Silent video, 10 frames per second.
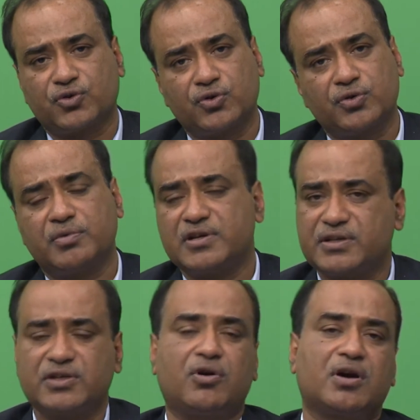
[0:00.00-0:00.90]
So,
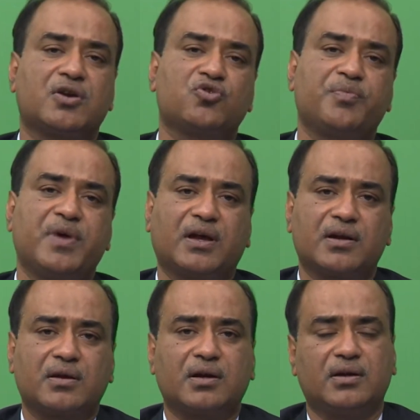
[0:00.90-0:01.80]
just in order to make
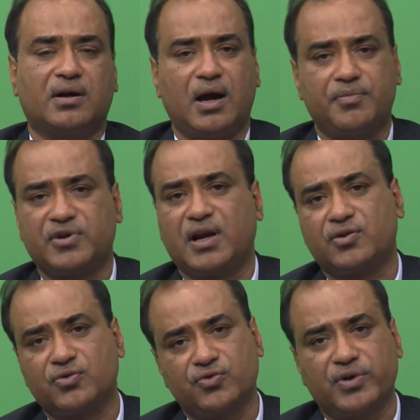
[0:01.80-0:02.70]
it clear I am trying
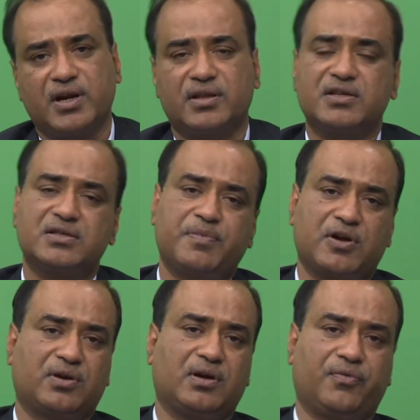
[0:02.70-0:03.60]
to do in this
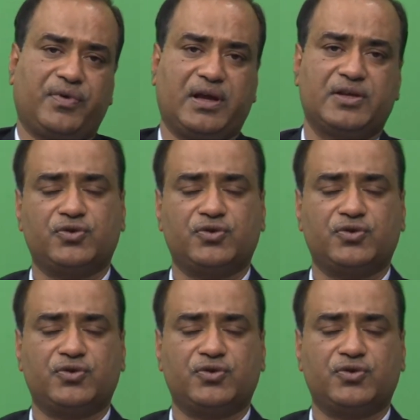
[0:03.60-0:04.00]
particular way.